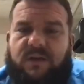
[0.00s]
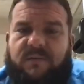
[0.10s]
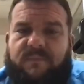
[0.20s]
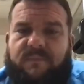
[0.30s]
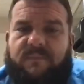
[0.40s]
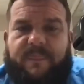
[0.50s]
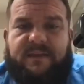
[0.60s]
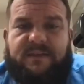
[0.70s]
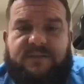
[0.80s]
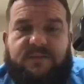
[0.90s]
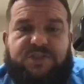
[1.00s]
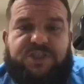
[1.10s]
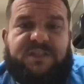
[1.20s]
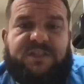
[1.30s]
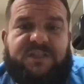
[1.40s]

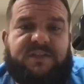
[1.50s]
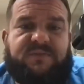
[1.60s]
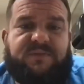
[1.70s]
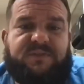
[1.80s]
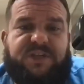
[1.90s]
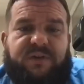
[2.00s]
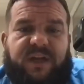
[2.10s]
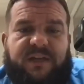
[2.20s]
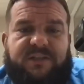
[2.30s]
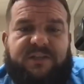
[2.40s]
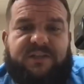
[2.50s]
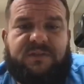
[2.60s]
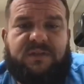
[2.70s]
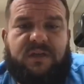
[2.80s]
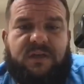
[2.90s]
So G stands for
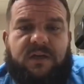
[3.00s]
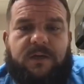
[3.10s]
geriatric.